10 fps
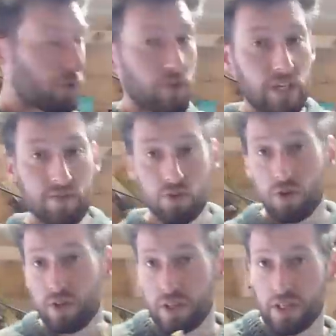to know that even
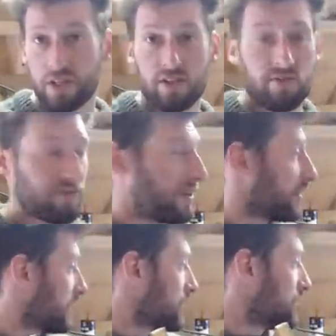on these
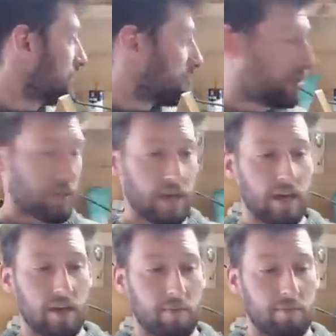fairly cheap
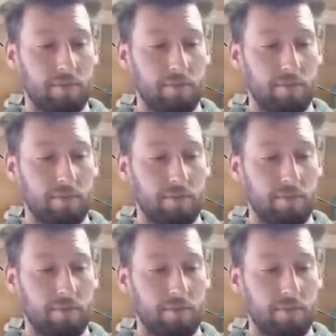uh,